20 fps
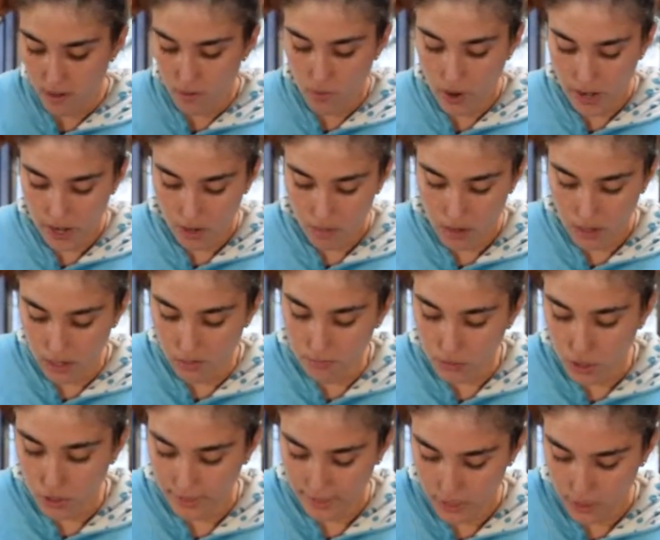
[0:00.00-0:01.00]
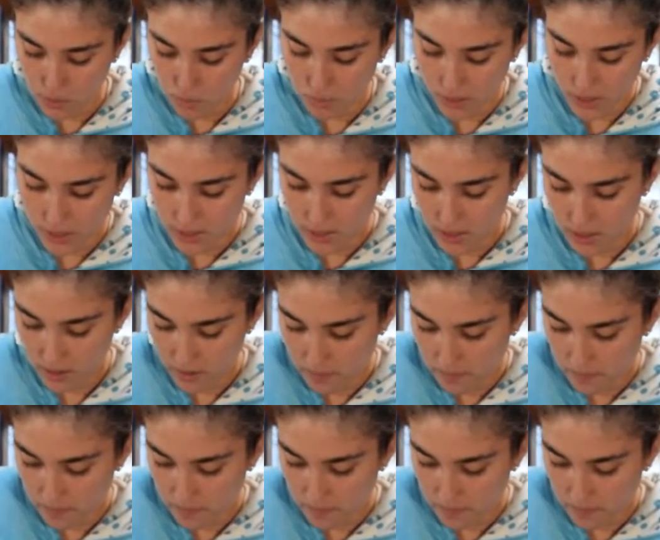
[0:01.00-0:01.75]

ready to become cookies pretty soon.